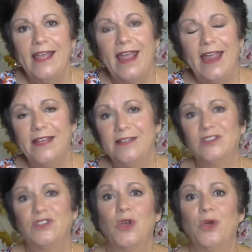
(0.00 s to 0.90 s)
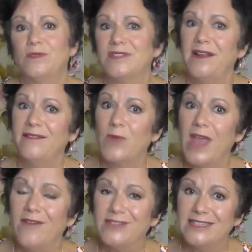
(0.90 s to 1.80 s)
And so sometimes we
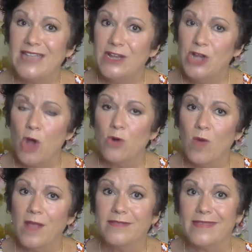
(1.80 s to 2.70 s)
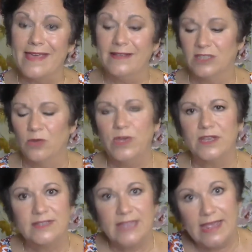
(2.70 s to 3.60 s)
have to say no to one thing so we can say